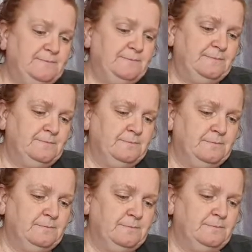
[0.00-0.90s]

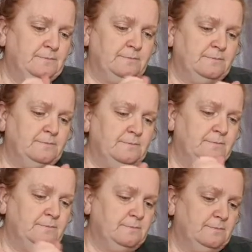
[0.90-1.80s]

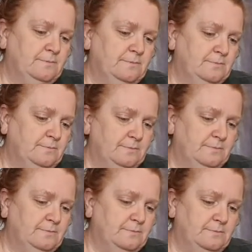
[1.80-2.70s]

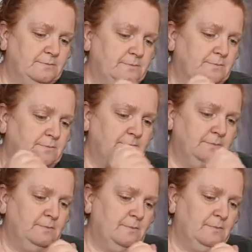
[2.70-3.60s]

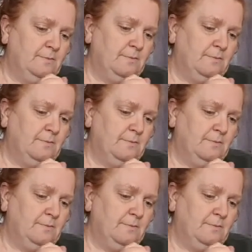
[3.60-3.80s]
[no speech]